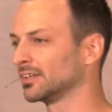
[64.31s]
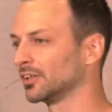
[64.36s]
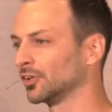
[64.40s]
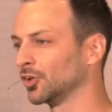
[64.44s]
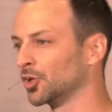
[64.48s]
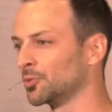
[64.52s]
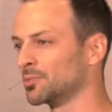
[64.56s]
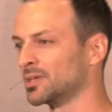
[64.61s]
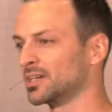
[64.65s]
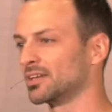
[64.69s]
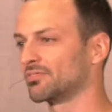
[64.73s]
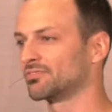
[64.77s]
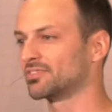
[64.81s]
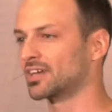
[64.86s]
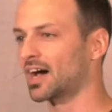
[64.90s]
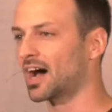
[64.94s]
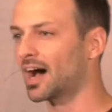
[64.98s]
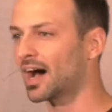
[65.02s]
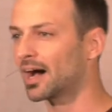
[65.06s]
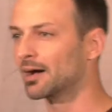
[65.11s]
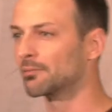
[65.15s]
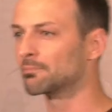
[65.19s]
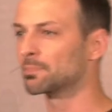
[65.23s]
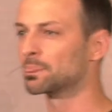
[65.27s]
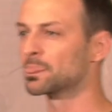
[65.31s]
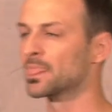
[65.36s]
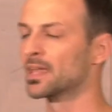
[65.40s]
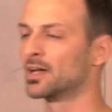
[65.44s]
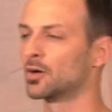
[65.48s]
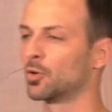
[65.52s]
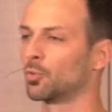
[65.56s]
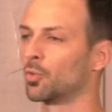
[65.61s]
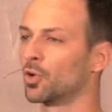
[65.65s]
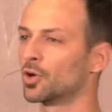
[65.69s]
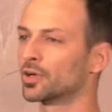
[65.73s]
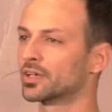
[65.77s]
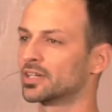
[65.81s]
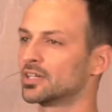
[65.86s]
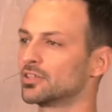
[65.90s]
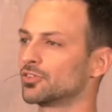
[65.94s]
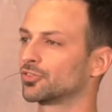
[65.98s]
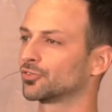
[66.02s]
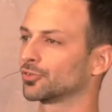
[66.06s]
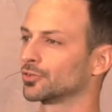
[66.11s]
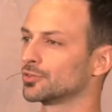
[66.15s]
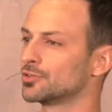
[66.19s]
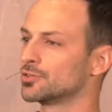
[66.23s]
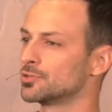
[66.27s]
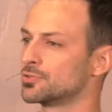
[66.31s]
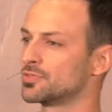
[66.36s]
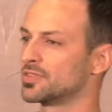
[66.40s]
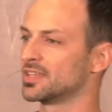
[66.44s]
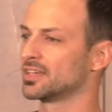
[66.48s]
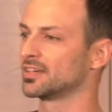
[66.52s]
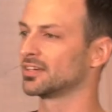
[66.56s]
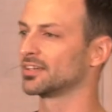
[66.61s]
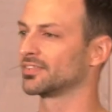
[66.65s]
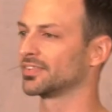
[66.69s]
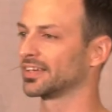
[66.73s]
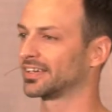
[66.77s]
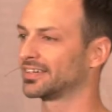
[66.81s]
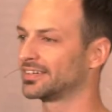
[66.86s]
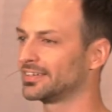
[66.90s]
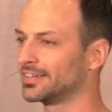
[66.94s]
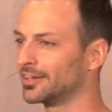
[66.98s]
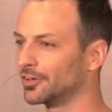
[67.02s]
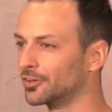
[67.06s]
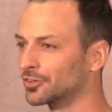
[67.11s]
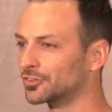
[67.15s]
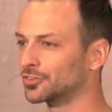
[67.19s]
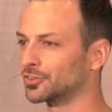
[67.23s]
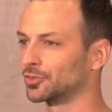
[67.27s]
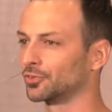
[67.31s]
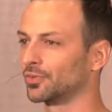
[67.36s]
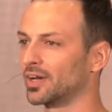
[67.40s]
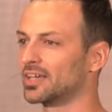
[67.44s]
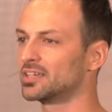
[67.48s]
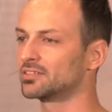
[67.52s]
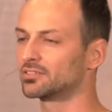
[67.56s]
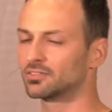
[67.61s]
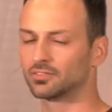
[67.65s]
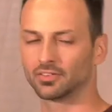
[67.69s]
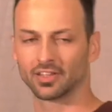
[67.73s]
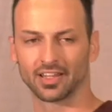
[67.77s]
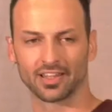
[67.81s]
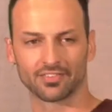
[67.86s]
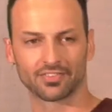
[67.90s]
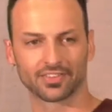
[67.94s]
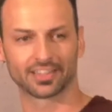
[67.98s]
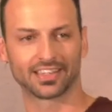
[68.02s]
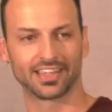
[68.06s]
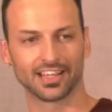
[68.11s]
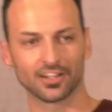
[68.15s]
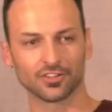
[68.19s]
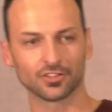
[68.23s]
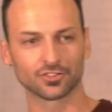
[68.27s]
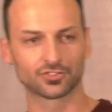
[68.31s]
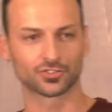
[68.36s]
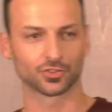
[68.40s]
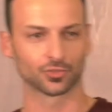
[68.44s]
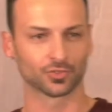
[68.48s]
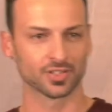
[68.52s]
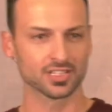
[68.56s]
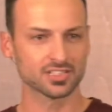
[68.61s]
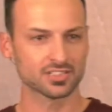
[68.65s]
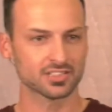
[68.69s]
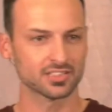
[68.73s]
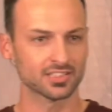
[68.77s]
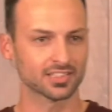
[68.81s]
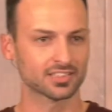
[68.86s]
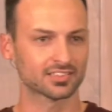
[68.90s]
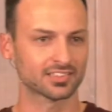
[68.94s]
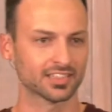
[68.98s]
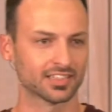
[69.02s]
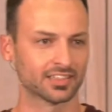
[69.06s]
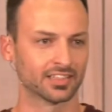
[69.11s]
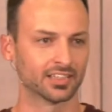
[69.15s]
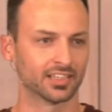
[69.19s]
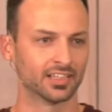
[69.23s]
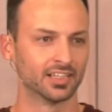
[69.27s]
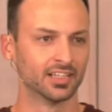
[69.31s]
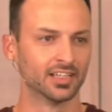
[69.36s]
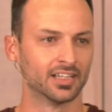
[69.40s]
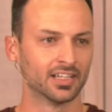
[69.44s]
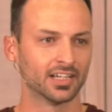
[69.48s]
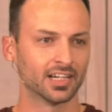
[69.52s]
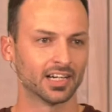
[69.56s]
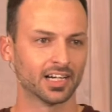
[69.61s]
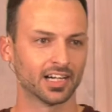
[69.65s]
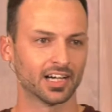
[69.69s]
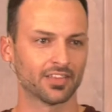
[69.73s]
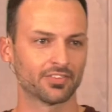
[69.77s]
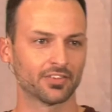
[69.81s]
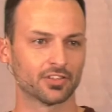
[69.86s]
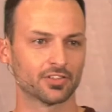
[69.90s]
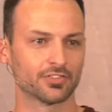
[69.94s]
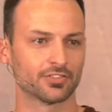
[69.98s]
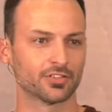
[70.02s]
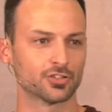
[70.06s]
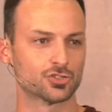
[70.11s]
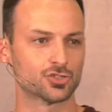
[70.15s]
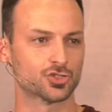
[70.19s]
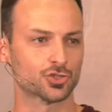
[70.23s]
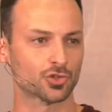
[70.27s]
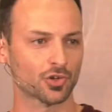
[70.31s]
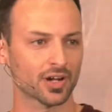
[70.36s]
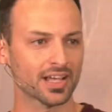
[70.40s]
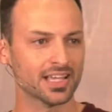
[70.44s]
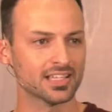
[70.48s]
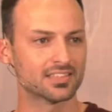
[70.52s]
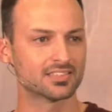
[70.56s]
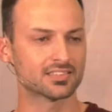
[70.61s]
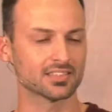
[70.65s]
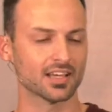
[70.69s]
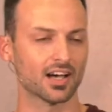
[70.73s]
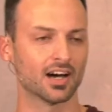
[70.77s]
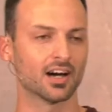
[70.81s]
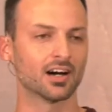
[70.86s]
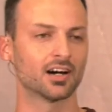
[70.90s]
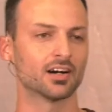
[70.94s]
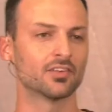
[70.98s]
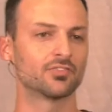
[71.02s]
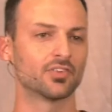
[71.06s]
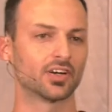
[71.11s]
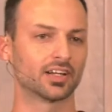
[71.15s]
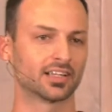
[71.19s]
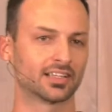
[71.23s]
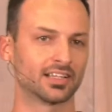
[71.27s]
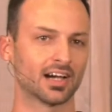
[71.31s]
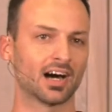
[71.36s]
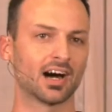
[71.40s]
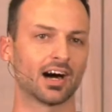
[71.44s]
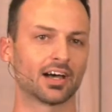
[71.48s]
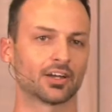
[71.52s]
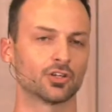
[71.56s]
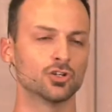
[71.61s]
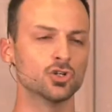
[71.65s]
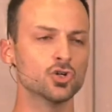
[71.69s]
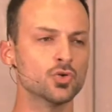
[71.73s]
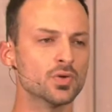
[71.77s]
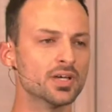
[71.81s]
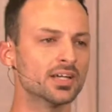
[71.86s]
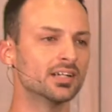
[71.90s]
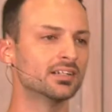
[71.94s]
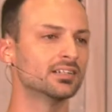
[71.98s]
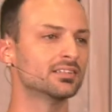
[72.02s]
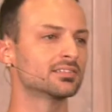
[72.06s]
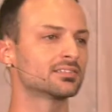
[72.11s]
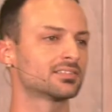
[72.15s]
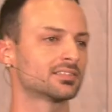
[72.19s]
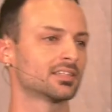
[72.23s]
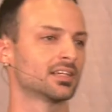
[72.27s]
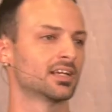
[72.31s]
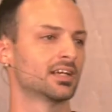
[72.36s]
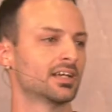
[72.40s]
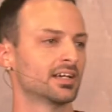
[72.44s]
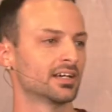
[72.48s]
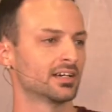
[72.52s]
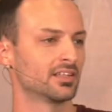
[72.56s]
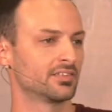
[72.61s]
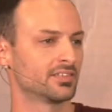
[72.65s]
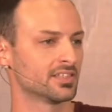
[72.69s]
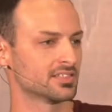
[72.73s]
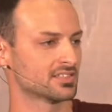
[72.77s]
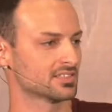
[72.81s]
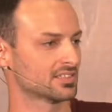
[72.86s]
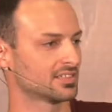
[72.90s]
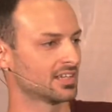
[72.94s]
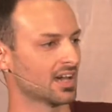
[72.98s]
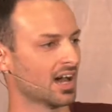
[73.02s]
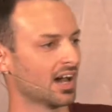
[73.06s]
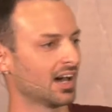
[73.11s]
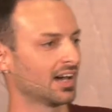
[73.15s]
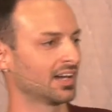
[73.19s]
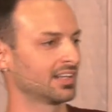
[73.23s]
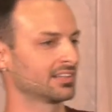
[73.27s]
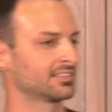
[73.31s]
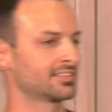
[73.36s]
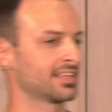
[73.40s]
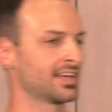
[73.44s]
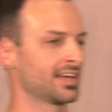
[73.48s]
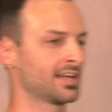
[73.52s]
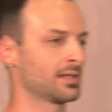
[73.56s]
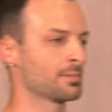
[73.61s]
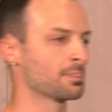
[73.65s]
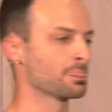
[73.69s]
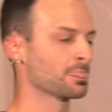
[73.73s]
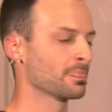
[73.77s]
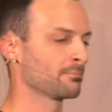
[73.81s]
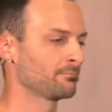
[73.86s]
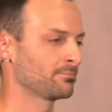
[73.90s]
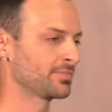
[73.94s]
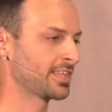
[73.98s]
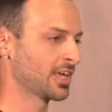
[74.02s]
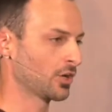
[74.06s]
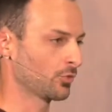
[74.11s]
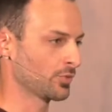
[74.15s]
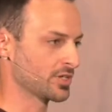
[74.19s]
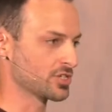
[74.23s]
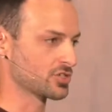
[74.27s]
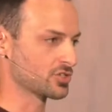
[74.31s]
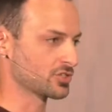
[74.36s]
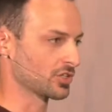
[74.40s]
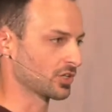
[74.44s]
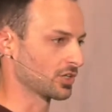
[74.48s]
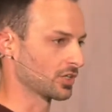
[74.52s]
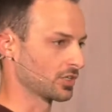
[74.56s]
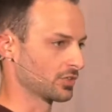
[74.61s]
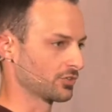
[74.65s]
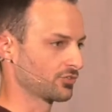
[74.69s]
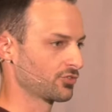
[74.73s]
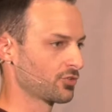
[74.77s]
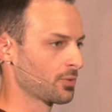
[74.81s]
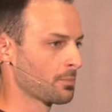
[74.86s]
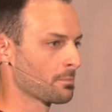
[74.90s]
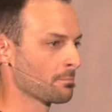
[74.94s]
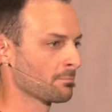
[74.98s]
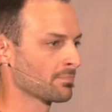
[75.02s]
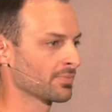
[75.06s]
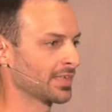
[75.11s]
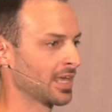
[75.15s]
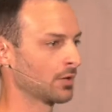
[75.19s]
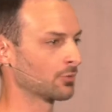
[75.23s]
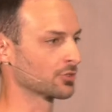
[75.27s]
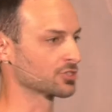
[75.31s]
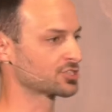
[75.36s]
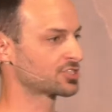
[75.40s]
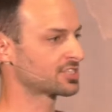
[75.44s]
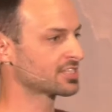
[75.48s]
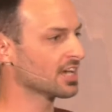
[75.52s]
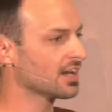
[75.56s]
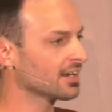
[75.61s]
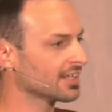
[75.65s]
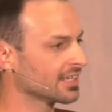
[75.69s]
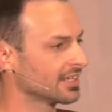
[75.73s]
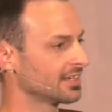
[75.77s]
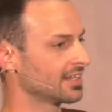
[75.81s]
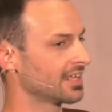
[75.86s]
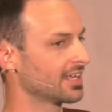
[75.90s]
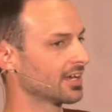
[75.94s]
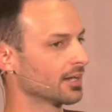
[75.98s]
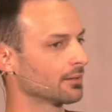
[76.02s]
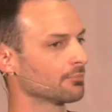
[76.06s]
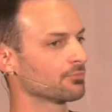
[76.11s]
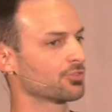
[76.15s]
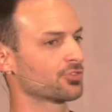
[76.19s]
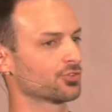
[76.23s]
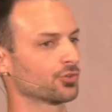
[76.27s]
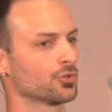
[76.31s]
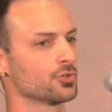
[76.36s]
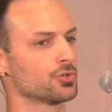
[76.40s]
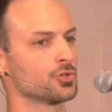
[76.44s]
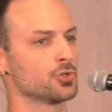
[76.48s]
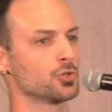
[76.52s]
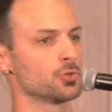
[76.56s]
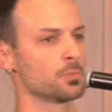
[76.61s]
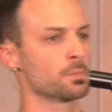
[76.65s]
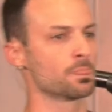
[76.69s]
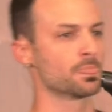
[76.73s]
a little bit of time working through the characteristics and the traits of God. Who is this God that we serve? And we're studying him through